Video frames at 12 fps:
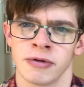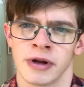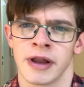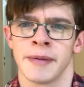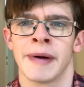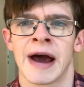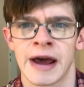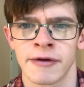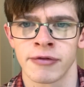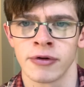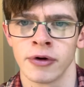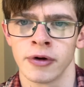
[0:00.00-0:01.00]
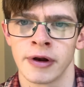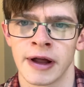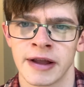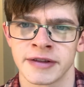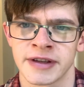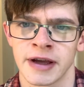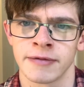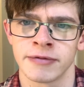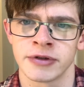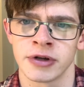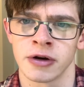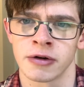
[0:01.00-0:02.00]
really bad for landscape
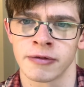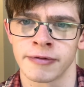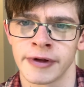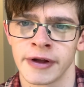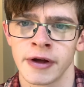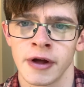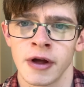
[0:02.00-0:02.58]
photography,